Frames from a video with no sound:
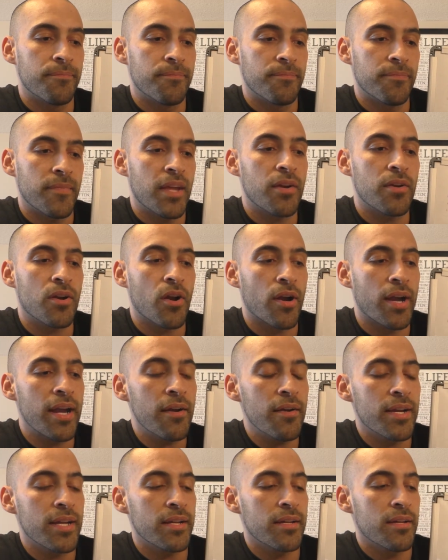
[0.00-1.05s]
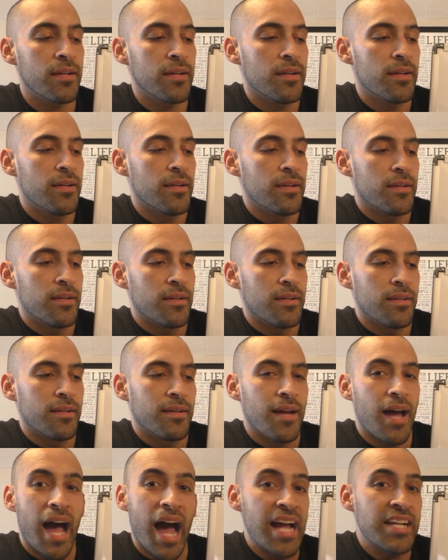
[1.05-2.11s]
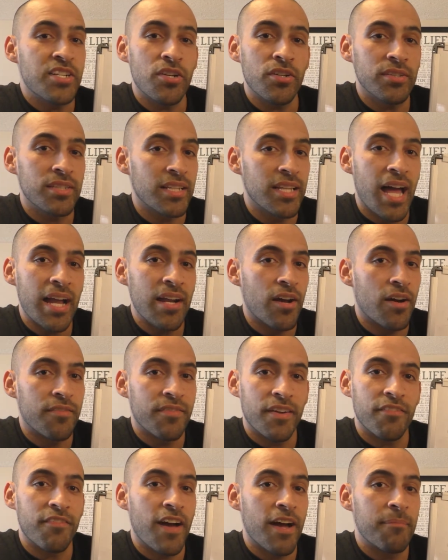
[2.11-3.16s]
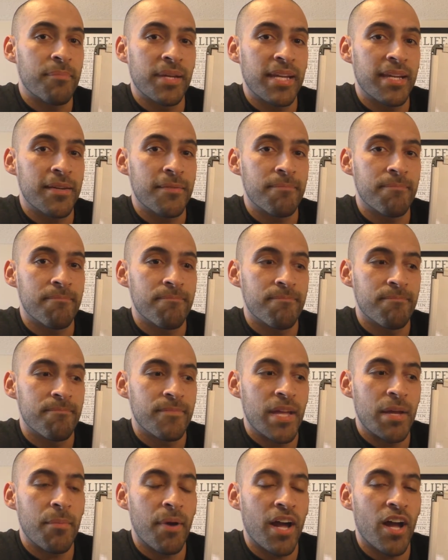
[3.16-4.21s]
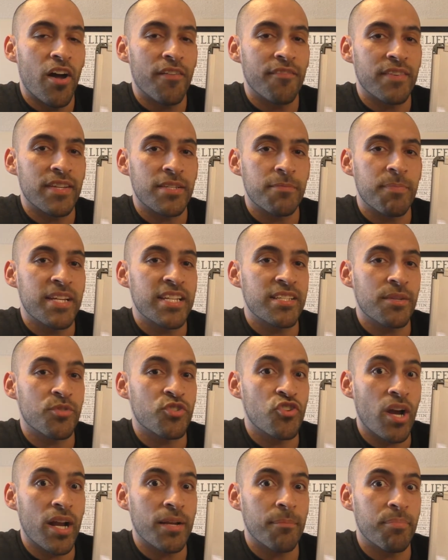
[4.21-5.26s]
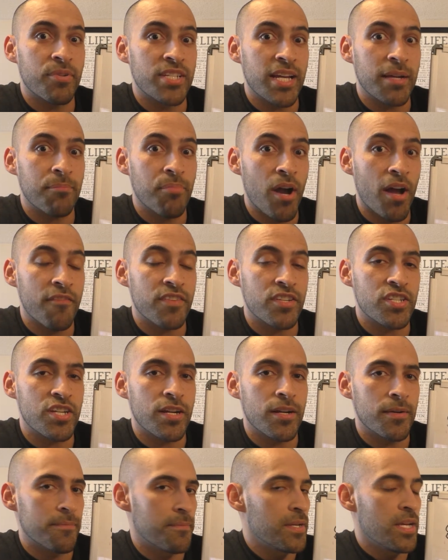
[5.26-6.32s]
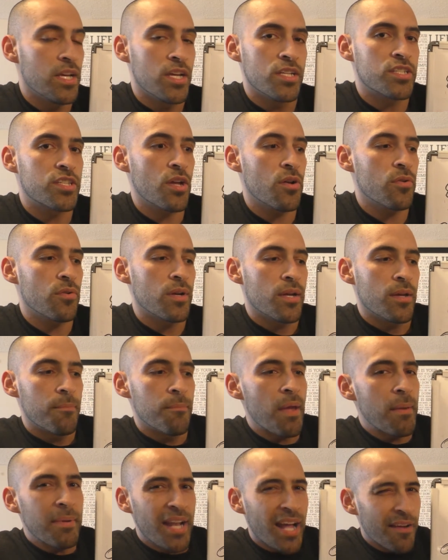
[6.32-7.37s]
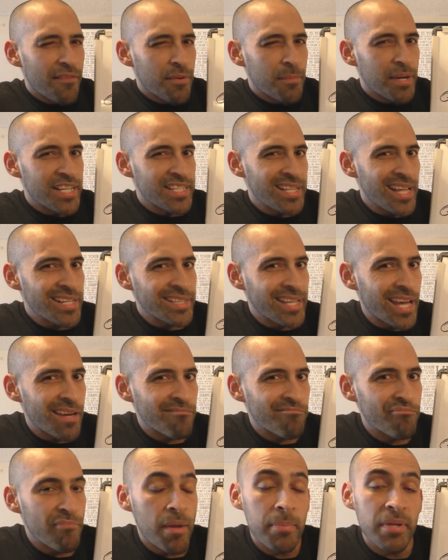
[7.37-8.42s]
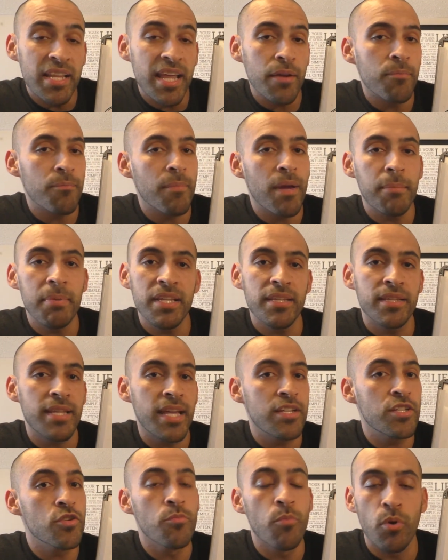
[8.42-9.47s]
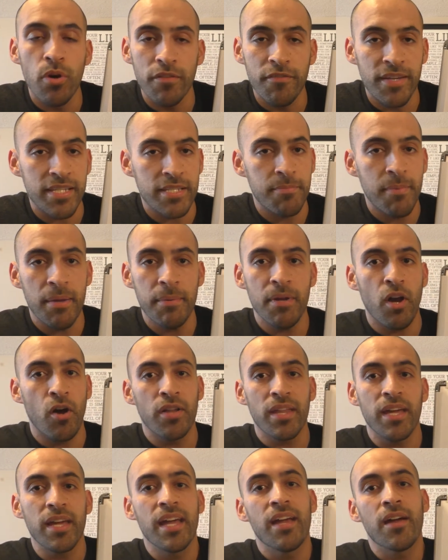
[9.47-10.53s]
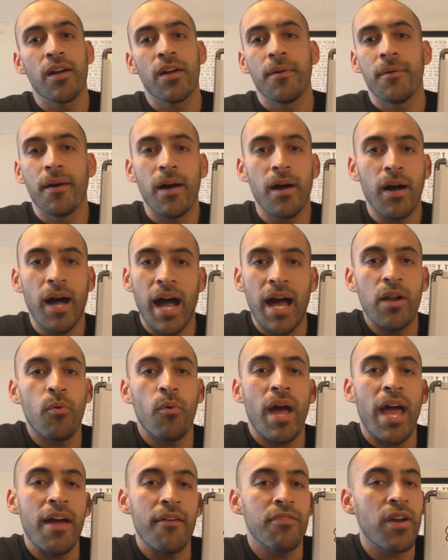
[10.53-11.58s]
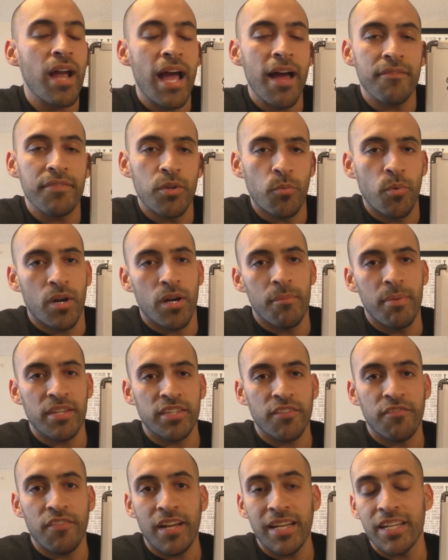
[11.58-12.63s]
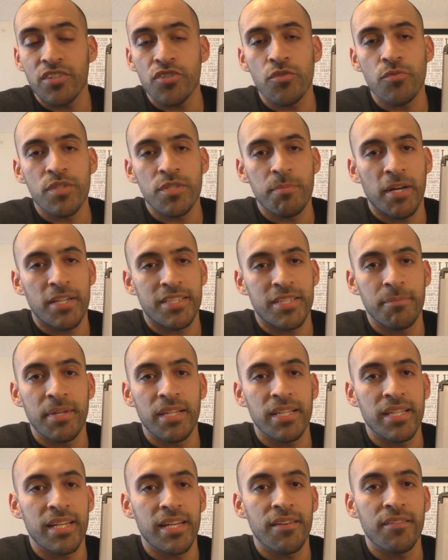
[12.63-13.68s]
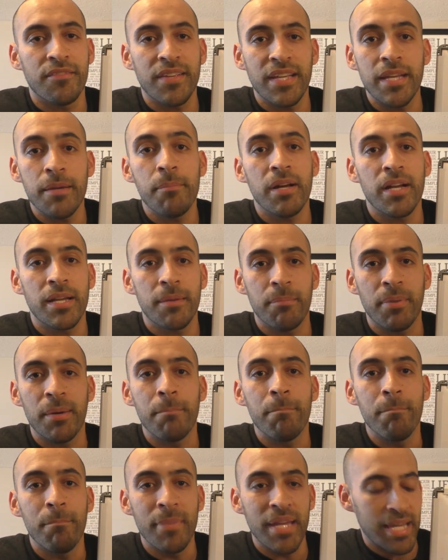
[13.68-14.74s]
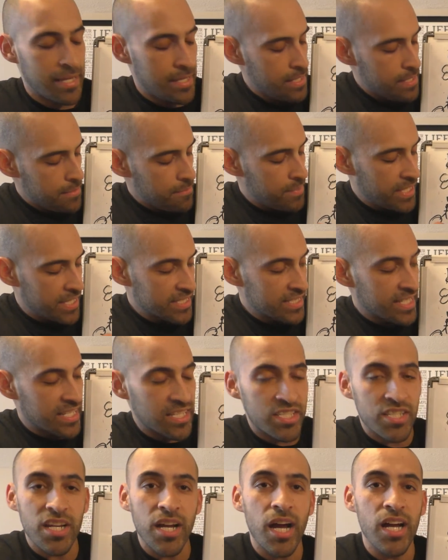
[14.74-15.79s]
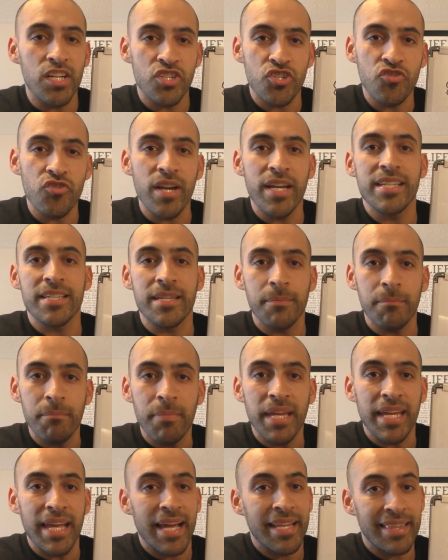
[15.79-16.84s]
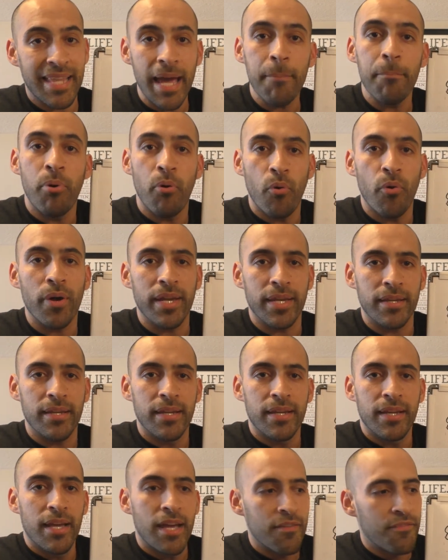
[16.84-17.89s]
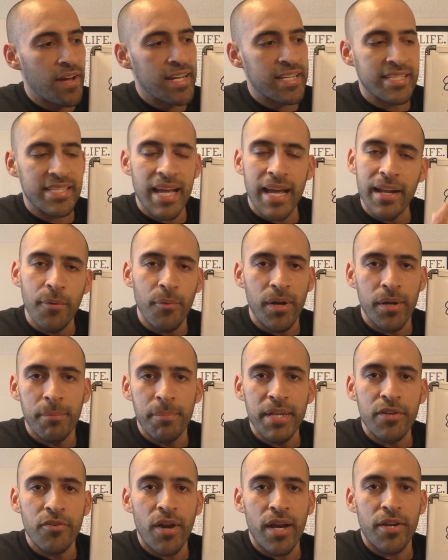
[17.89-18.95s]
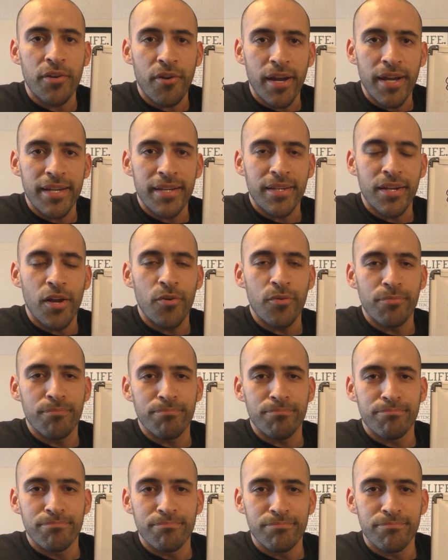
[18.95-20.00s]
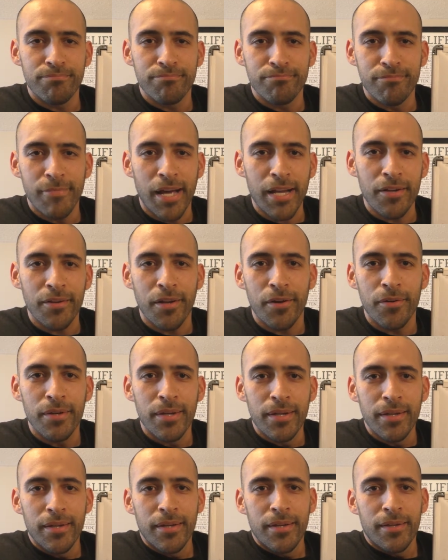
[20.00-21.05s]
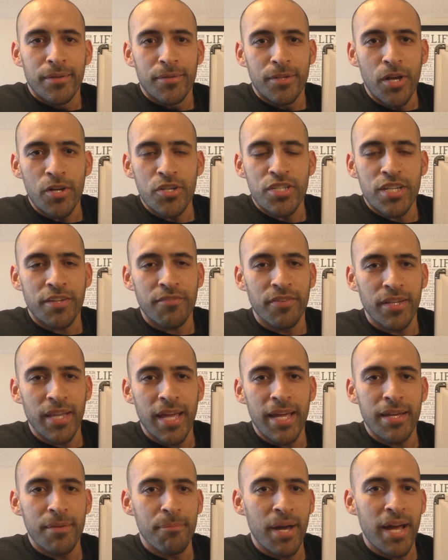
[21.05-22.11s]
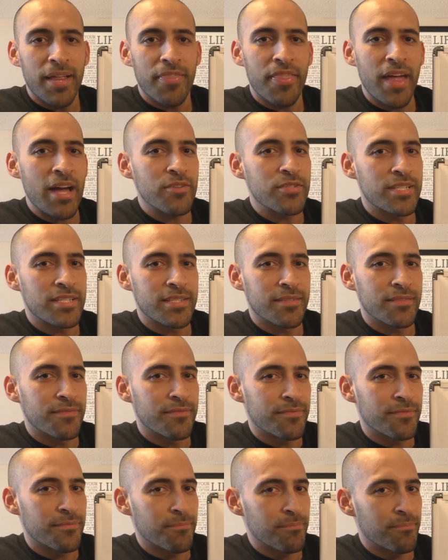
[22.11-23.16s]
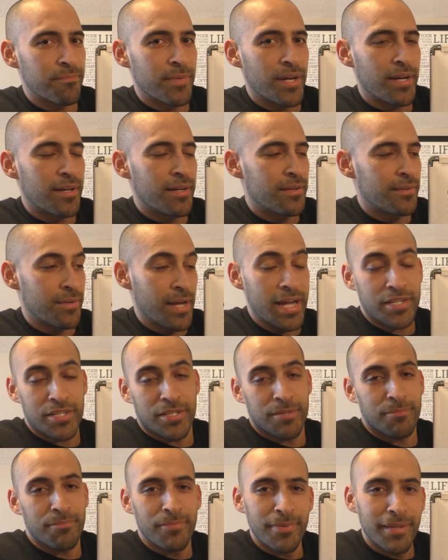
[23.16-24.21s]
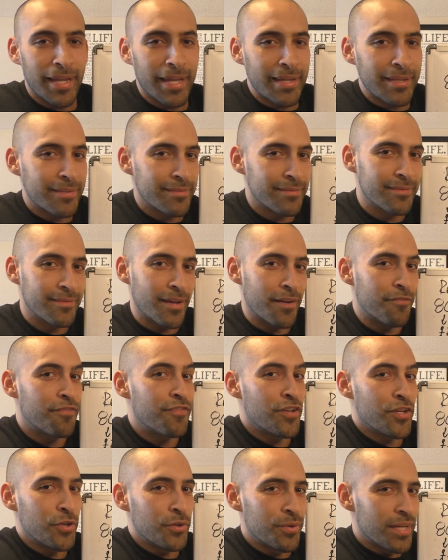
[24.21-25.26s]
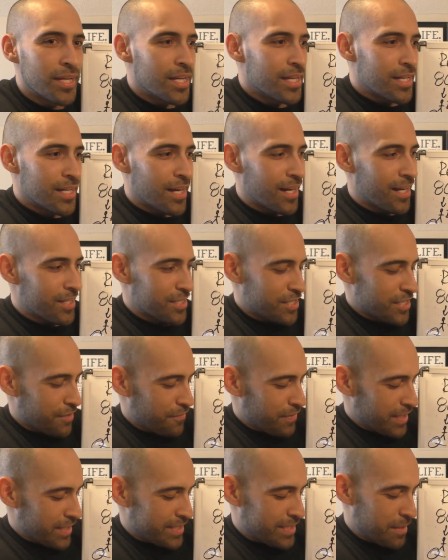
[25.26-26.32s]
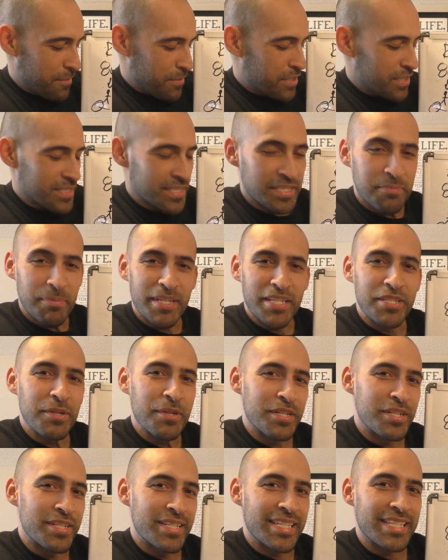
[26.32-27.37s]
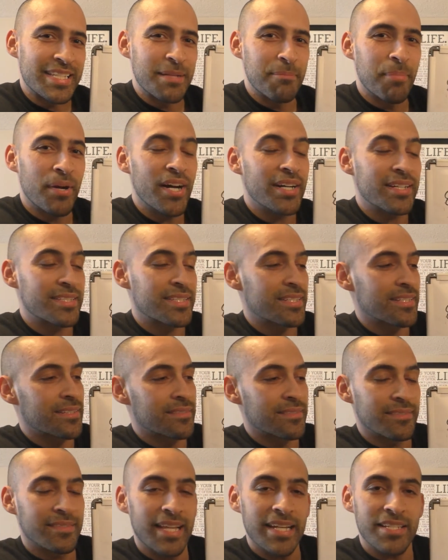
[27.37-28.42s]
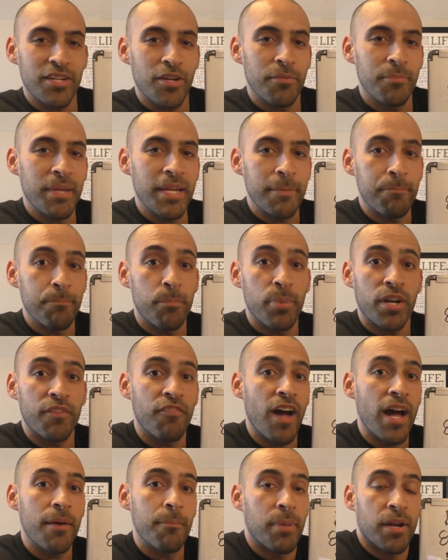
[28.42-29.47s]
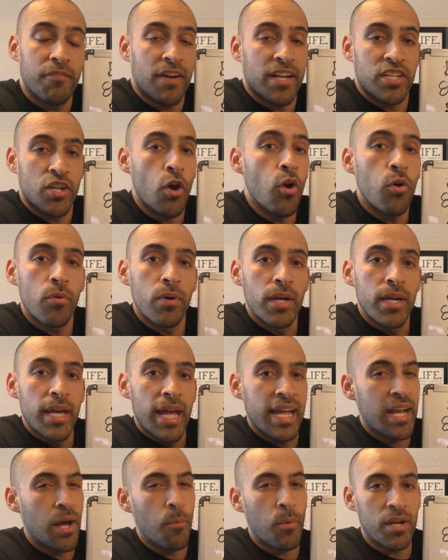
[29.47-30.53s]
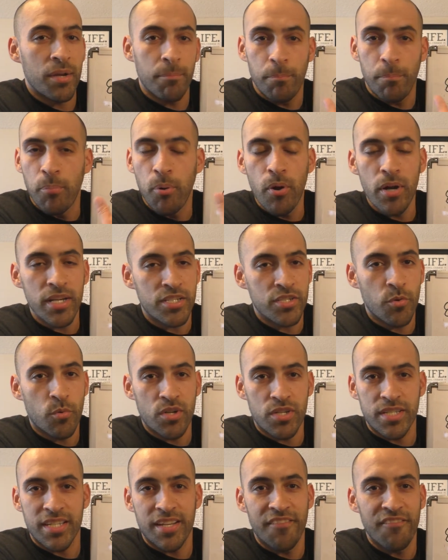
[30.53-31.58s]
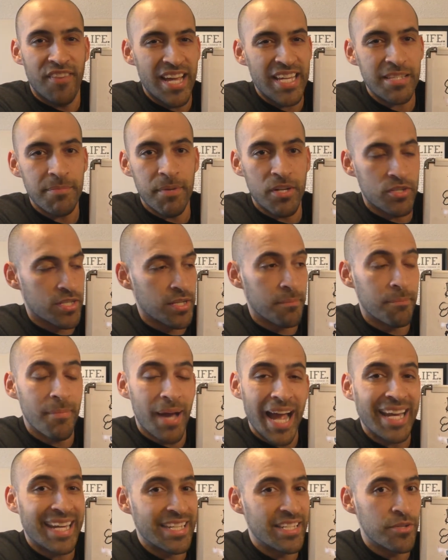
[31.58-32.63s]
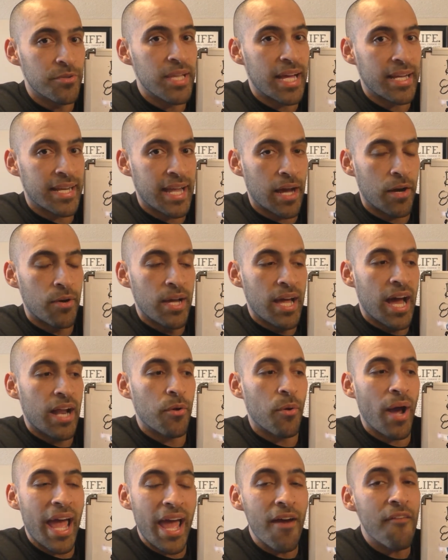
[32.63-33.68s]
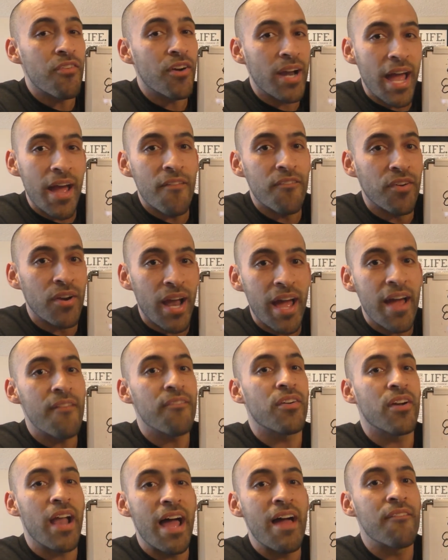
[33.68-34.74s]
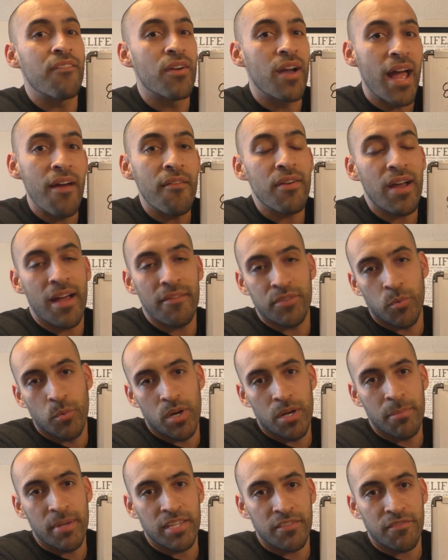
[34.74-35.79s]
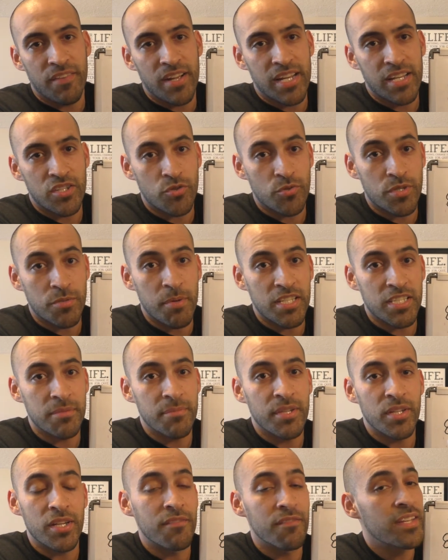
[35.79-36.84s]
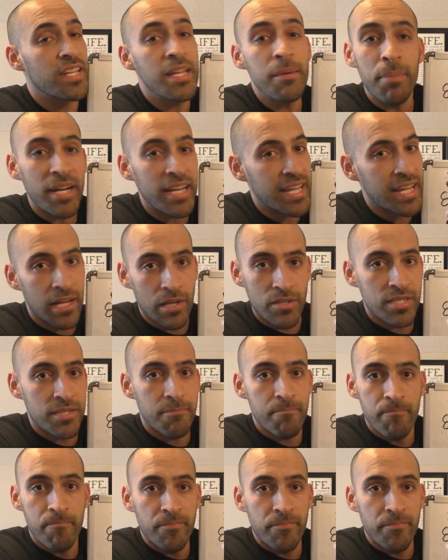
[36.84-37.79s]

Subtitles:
here in our area, I turned the light off at 5 p.m. in my office because I was trying to protect profit share. So maybe not everybody's like that. Maybe they do more events. Maybe I don't ever have to worry about the financial responsibility of anybody but me because it gets cut straight to me. At that point, if I decide I want to be cray-cray and go, I don't know, go to Chick-fil-A and buy thousands of, actually like a few Chick-fil-A sandwiches and spend $260, then that's on me. But if I don't and I want to put it towards an investment or something, I can do that now. I don't ever have to worry about the financial responsibility of anybody else.